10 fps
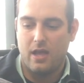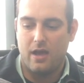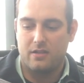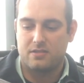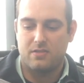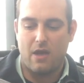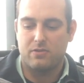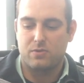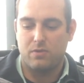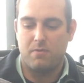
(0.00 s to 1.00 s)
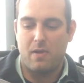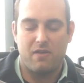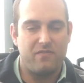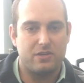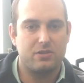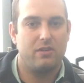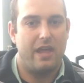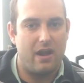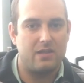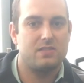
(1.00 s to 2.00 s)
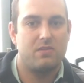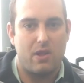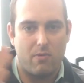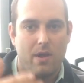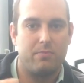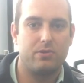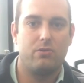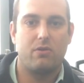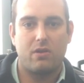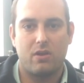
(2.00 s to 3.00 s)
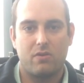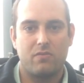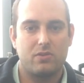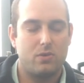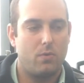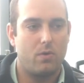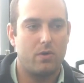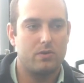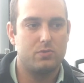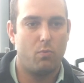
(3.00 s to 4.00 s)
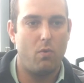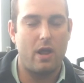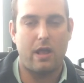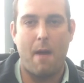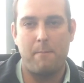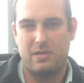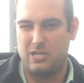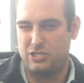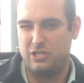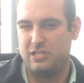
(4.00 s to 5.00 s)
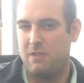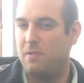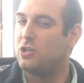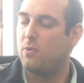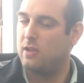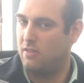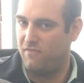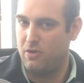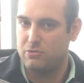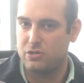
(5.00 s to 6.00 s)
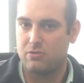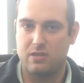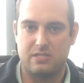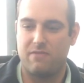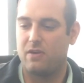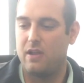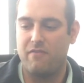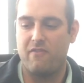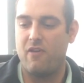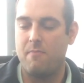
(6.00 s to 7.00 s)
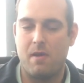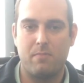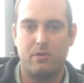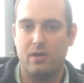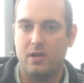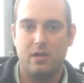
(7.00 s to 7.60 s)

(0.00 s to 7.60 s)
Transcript: Uh, so that was really beneficial. And also they were able to look towards what competitions they'd be doing in the future because every FFA member